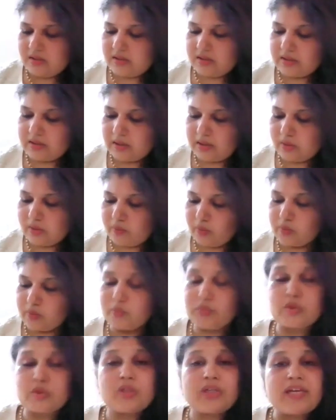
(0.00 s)
So what
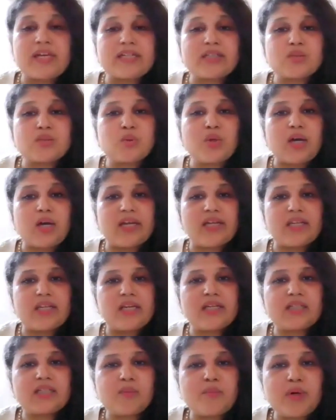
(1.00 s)
would you like to
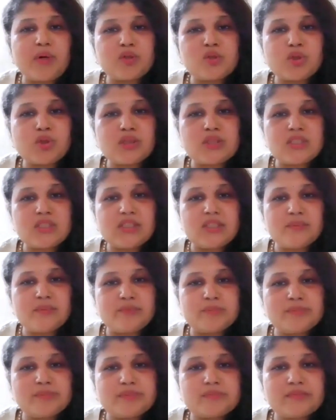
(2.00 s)
highlight about your
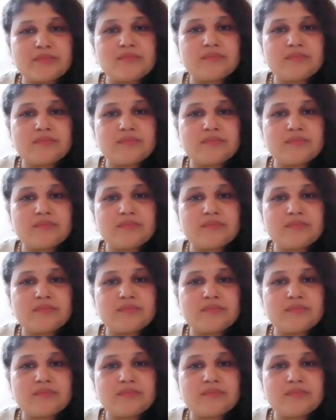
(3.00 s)
team?